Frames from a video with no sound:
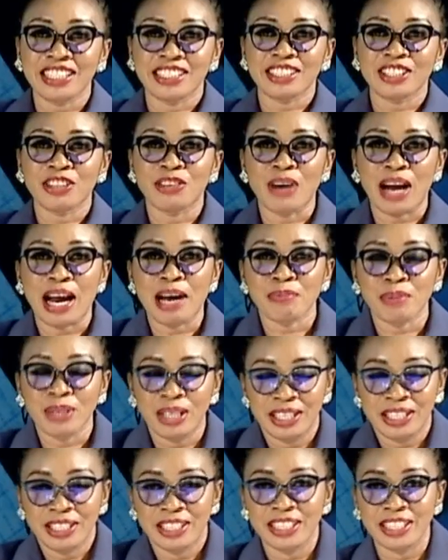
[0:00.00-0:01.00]
a wrap.
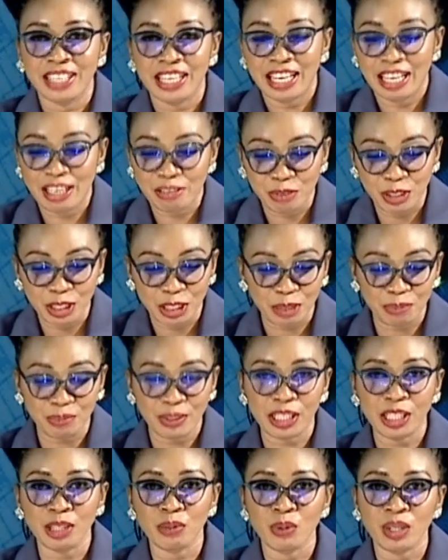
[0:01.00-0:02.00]
I've been
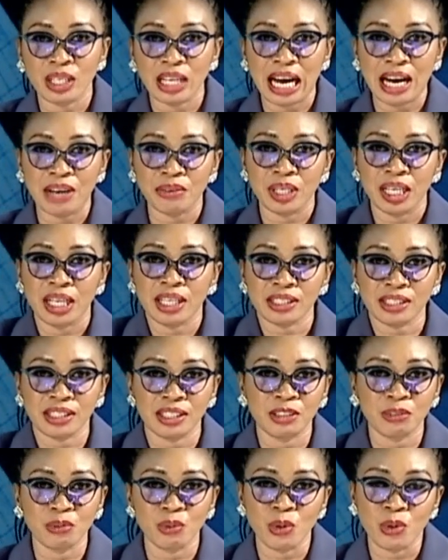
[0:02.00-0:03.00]
speaking with Ari Aisen,
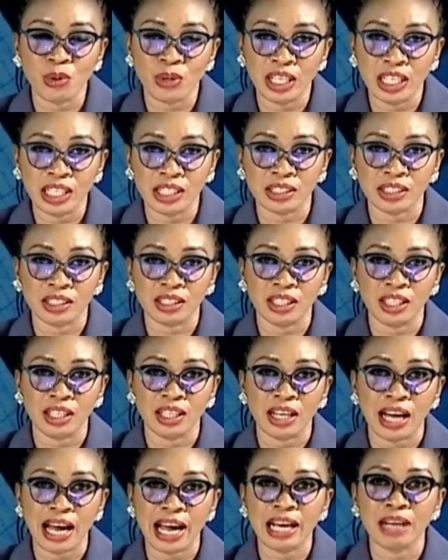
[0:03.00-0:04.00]
who is
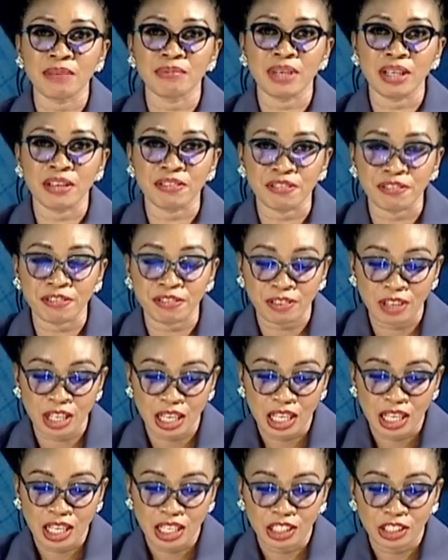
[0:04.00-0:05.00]
the IMF
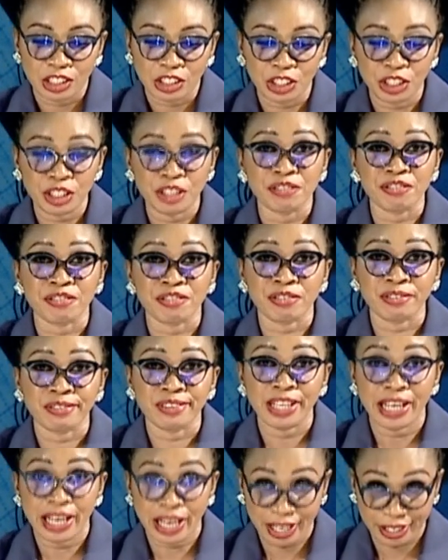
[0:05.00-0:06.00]
chief
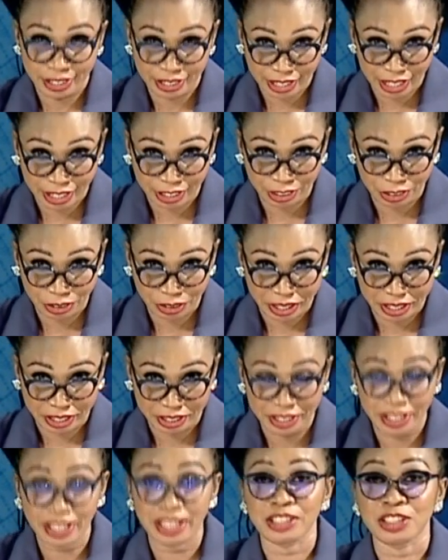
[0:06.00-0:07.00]
here in Nigeria.
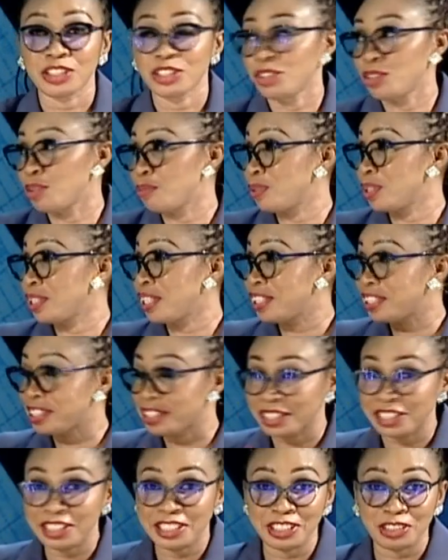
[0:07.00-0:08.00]
Yes, he's
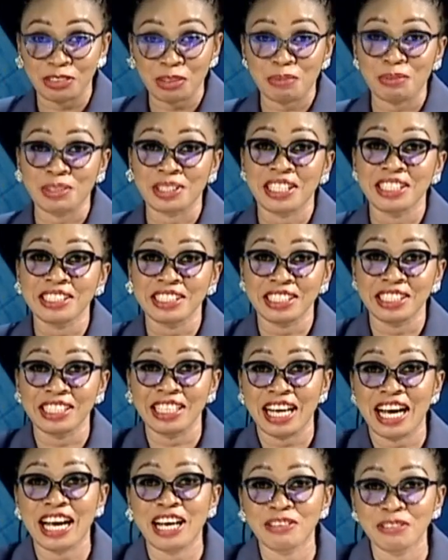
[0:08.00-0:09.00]
representing the
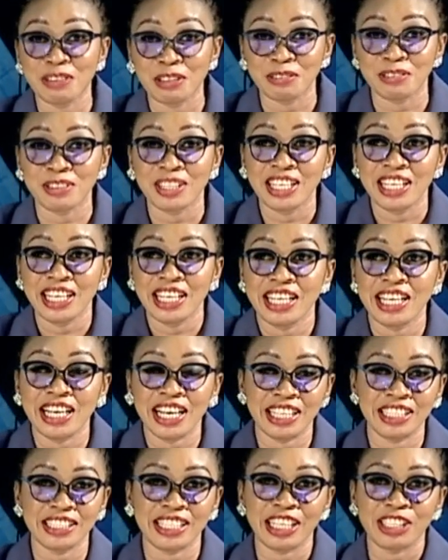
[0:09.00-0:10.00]
IMF here
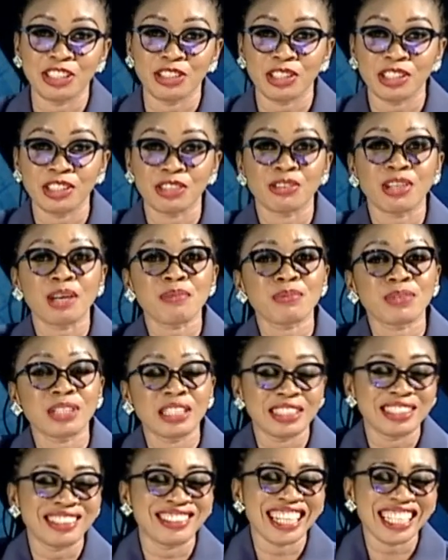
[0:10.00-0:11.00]
in Nigeria, the
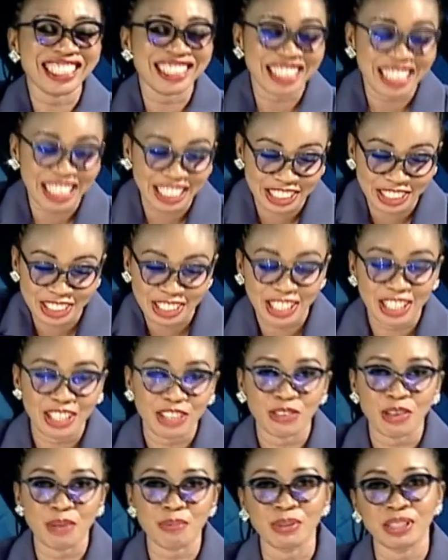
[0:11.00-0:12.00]
resident
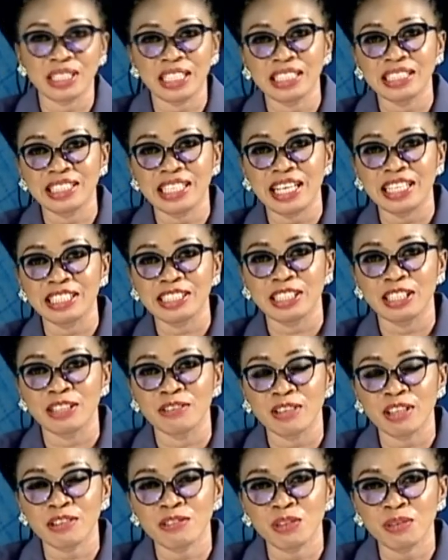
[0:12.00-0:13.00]
representative.
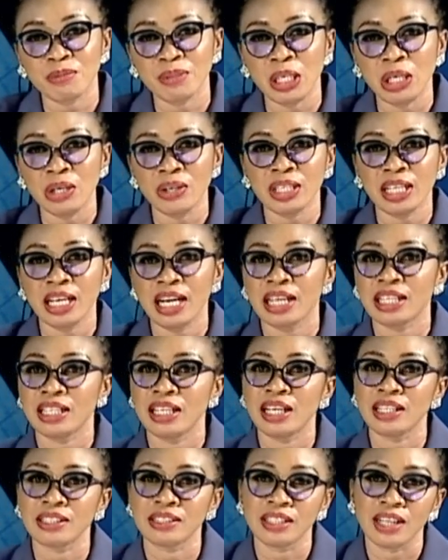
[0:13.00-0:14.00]
And we've been looking at the
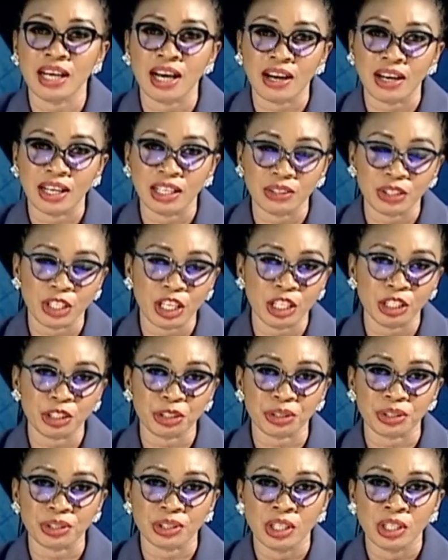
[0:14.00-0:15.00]
SDR
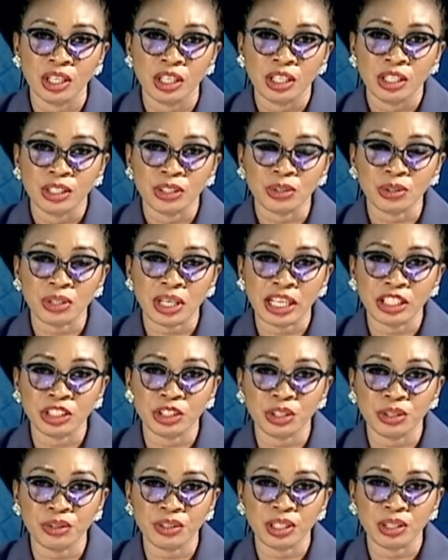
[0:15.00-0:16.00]
allocation to
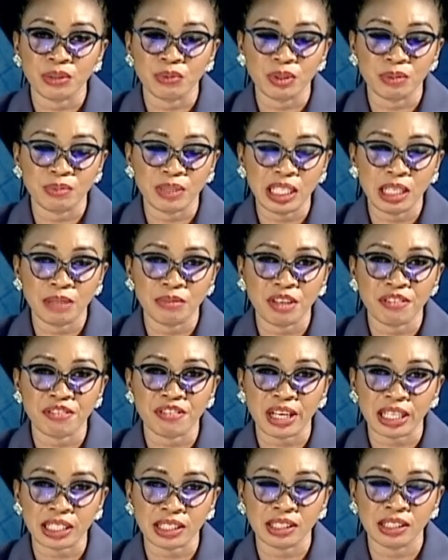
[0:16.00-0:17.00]
Nigeria, which became
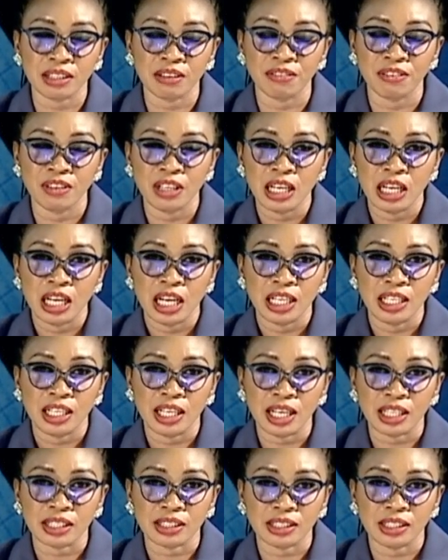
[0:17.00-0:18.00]
effective
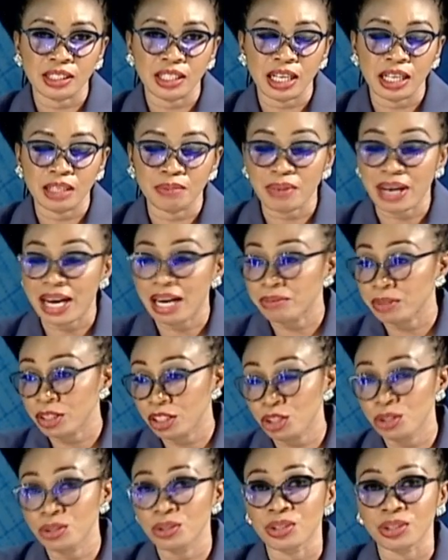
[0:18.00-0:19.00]
yesterday, and perhaps
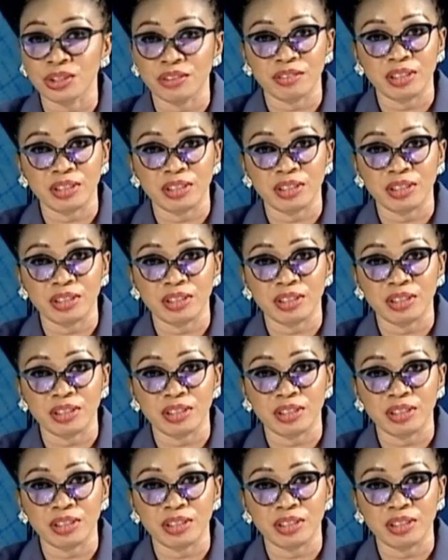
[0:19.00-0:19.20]
issues of the